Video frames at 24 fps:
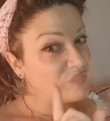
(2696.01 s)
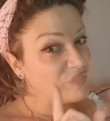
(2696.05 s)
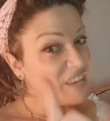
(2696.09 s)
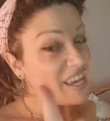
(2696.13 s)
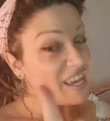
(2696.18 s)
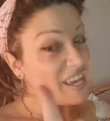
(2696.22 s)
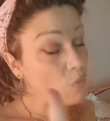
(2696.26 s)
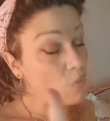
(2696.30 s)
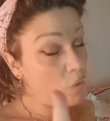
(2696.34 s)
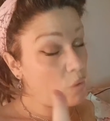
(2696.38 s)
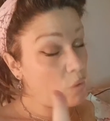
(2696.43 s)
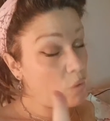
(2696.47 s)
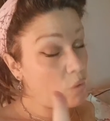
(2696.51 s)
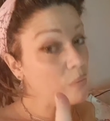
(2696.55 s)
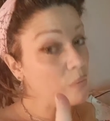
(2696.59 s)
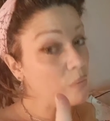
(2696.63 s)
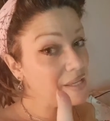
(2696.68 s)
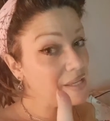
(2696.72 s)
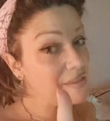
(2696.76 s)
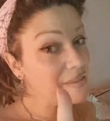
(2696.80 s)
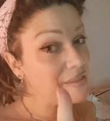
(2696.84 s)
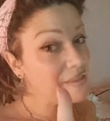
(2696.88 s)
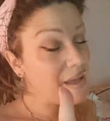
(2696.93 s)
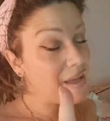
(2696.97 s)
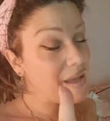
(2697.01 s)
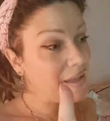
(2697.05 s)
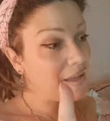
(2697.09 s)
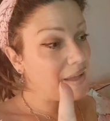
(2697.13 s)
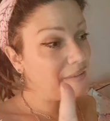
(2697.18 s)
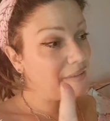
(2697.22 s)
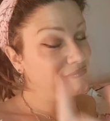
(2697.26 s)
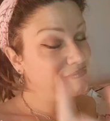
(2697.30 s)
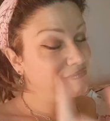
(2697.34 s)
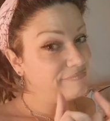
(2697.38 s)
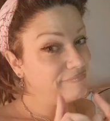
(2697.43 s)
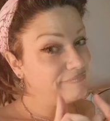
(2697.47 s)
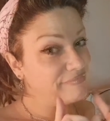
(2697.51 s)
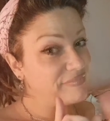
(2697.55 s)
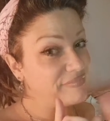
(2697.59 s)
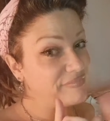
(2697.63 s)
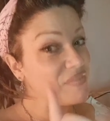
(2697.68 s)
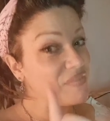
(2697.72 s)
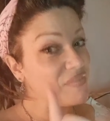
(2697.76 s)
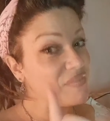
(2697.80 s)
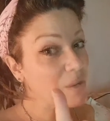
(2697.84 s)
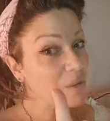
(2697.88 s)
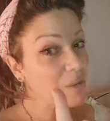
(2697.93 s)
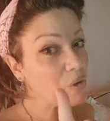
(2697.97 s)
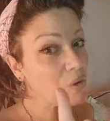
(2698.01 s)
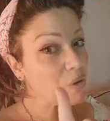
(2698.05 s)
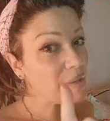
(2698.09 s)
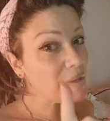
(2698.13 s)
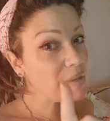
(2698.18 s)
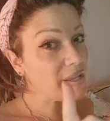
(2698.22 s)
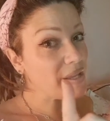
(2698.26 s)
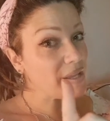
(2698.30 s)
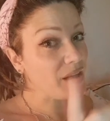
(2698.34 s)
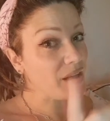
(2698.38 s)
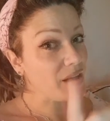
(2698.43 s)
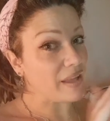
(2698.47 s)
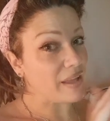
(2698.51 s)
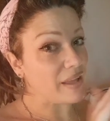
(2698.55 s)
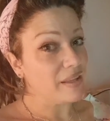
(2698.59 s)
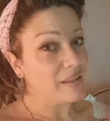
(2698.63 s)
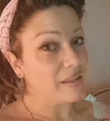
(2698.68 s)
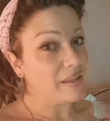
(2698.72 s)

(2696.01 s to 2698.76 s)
It will be there. It will be there.